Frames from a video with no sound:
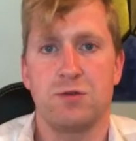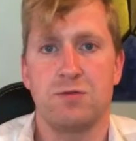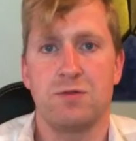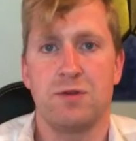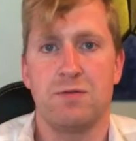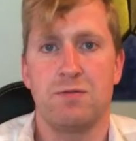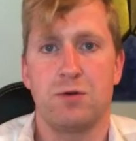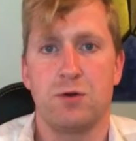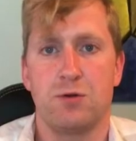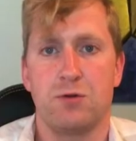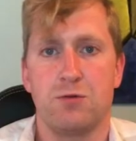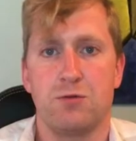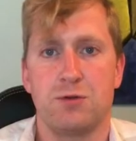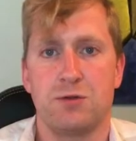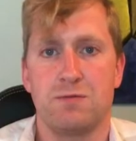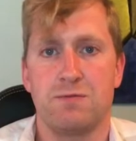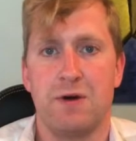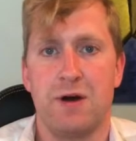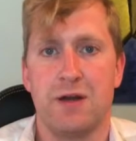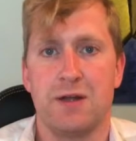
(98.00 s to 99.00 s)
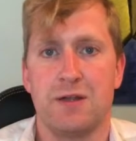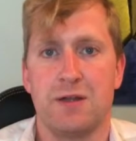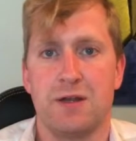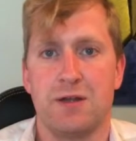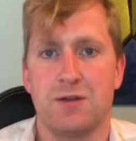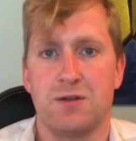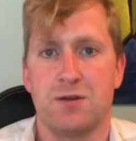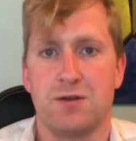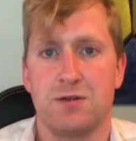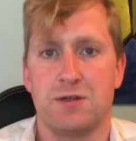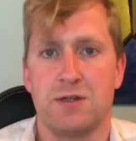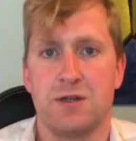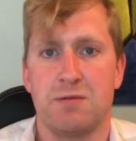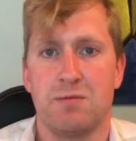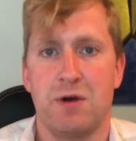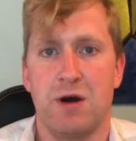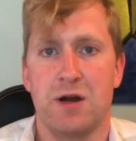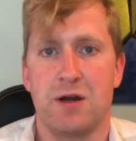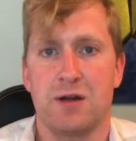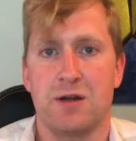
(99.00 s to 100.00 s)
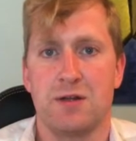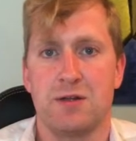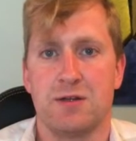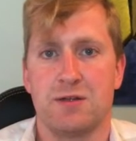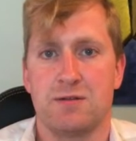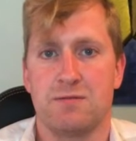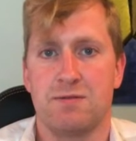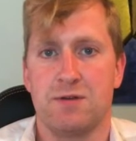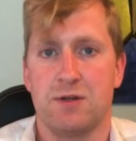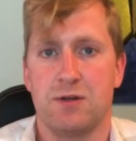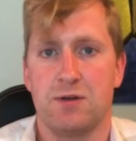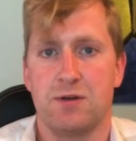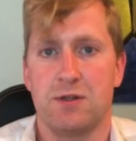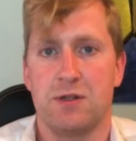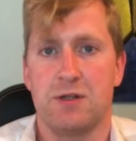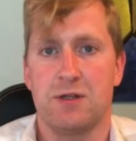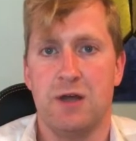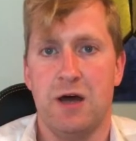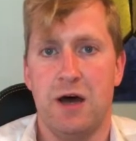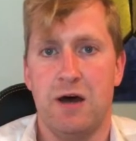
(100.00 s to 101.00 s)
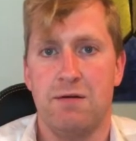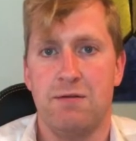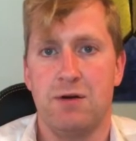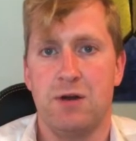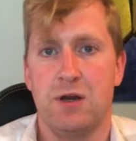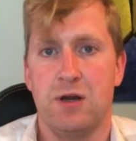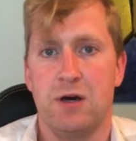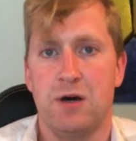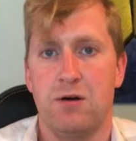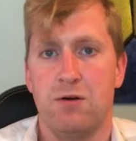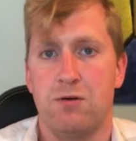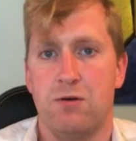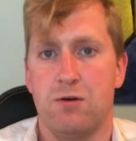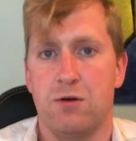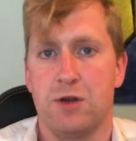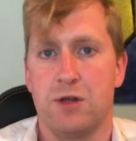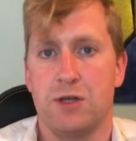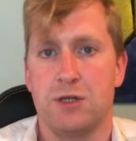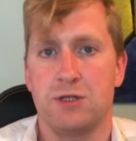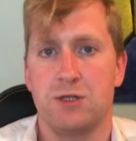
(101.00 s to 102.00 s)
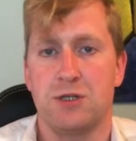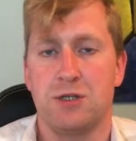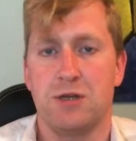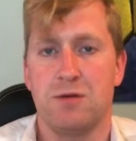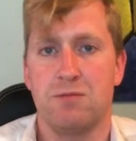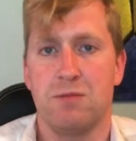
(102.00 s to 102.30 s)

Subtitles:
of the produced wine enters the market as Vino di Tavola or IGT